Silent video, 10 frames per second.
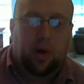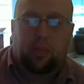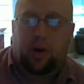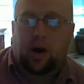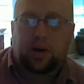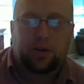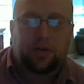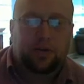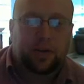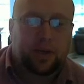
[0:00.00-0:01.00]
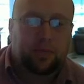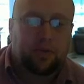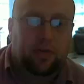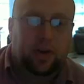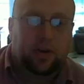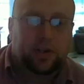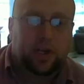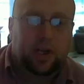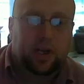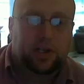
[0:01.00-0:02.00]
I'm 150 something
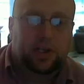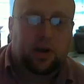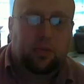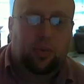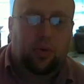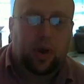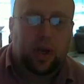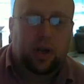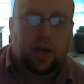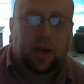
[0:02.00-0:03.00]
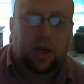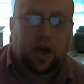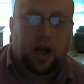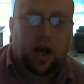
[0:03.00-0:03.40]
videos in, at some point